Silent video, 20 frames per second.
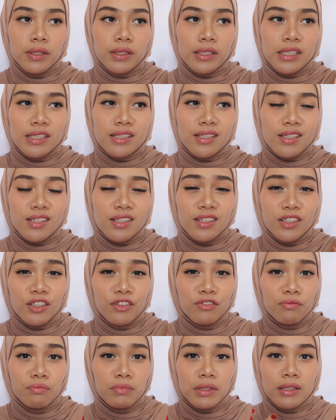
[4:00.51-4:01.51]
but it doesn't
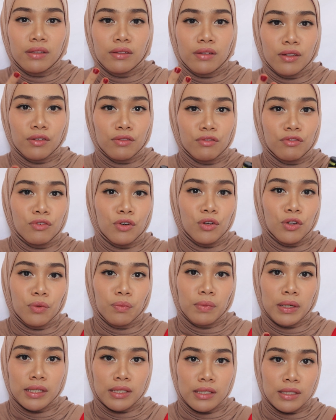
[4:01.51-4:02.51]
give me that
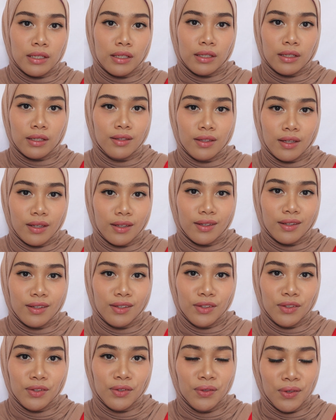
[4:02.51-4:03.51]
volumizing thing,
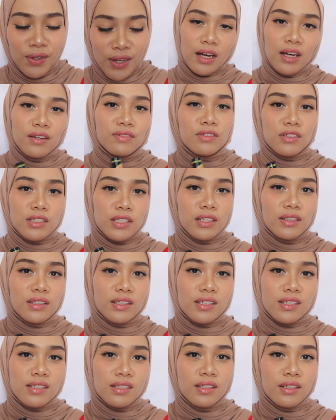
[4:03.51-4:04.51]
you know? I have to say
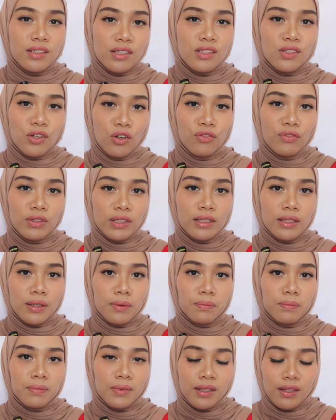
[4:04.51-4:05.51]
this, it is
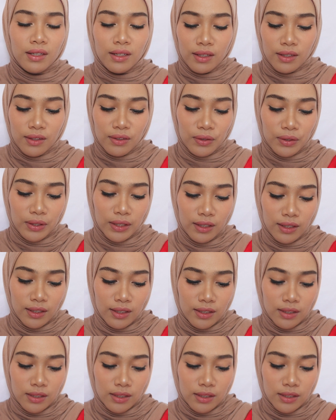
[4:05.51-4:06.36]
overclaimed, okay?